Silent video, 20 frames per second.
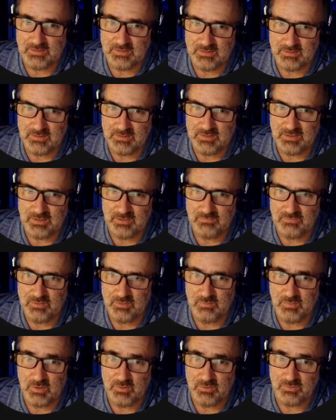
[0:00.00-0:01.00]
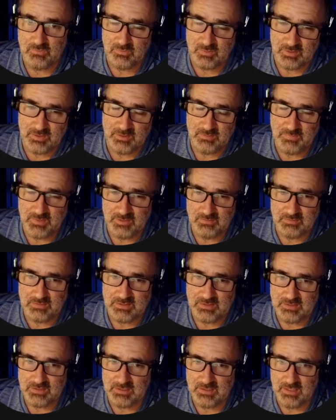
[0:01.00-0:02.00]
into DFU mode, and we're going to be able to
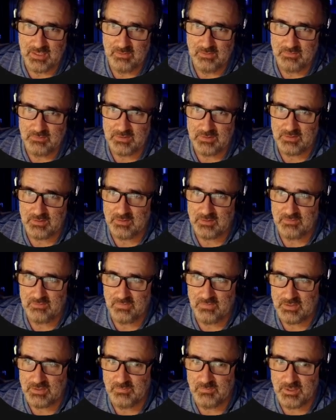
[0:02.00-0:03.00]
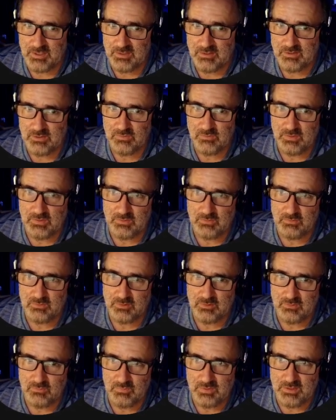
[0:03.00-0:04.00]
see that within the device manager, whether we're
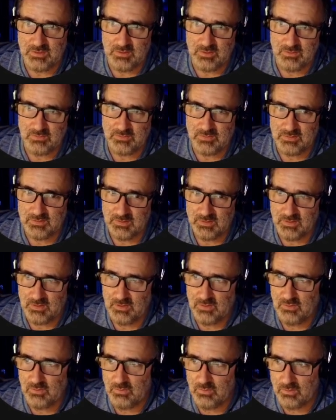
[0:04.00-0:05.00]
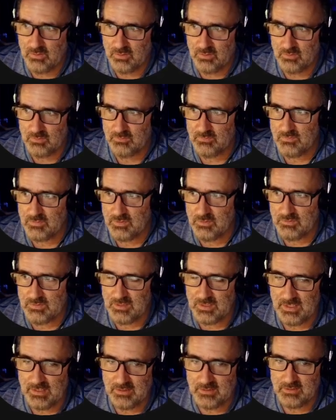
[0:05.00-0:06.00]
in Windows or
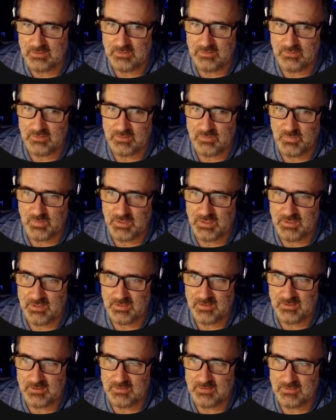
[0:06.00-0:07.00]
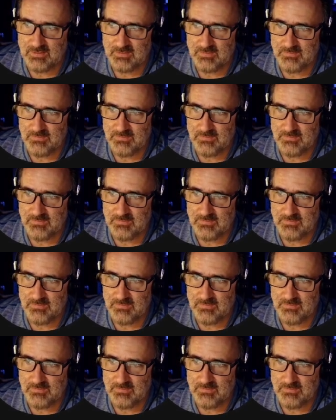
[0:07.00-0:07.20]
using LSUSB in Linux.